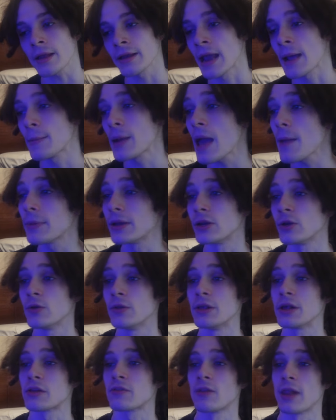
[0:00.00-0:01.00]
Damn when I've been
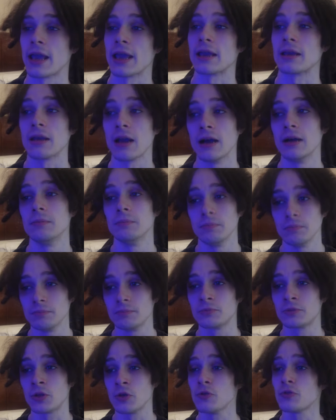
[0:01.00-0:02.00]
doing this for like
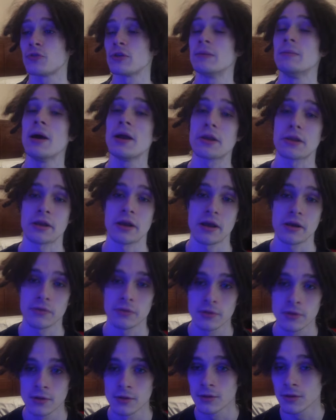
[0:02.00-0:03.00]
two, three months now.